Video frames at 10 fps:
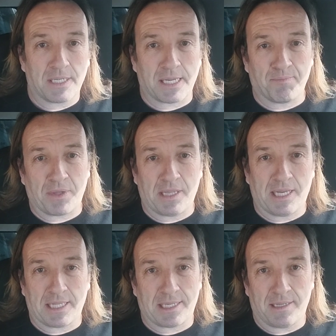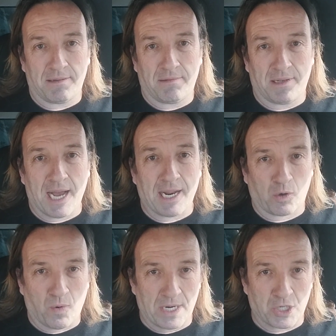something that's not
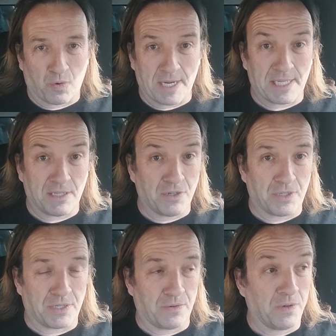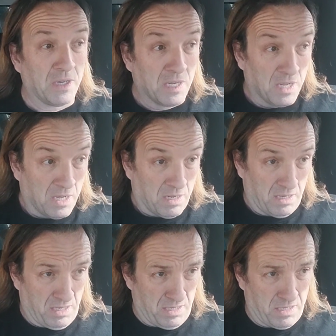quite as crazy due to
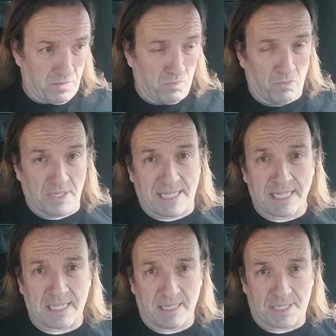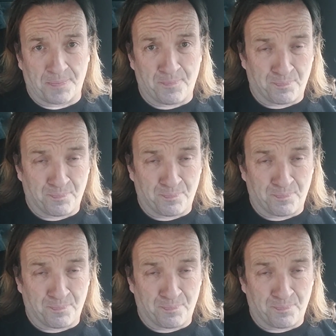resistance.